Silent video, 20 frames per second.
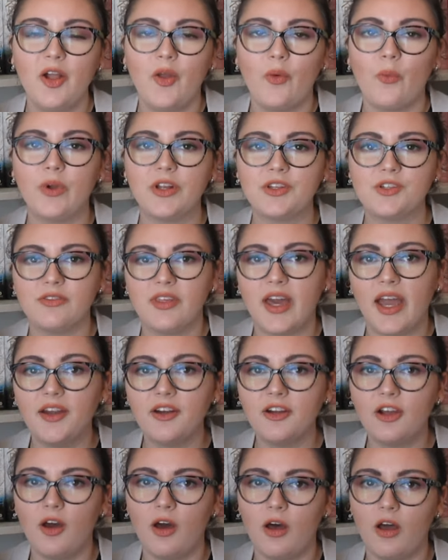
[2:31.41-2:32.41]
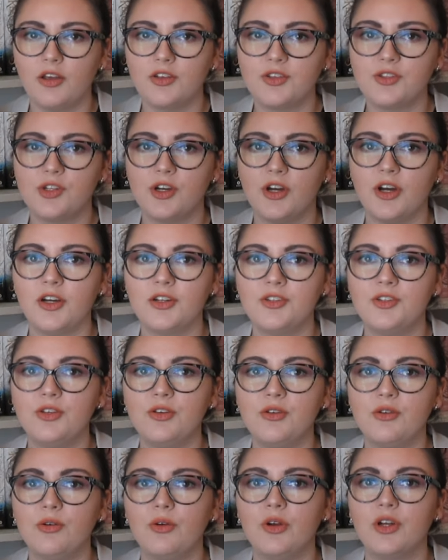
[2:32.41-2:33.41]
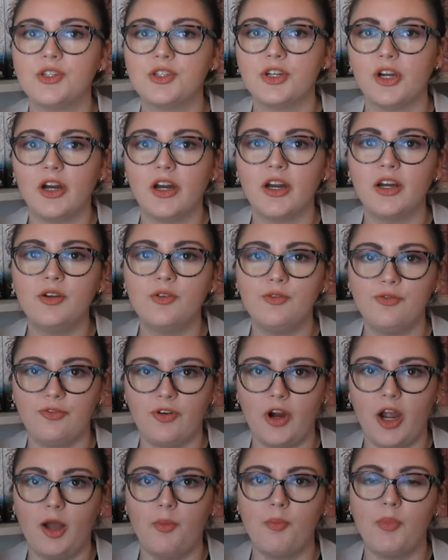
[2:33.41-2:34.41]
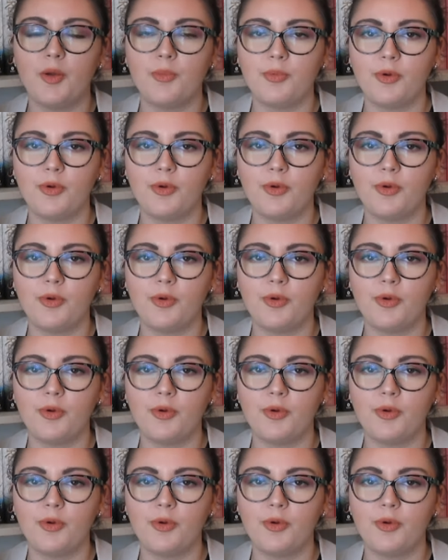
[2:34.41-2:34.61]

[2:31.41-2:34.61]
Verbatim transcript: which then caused her to turn from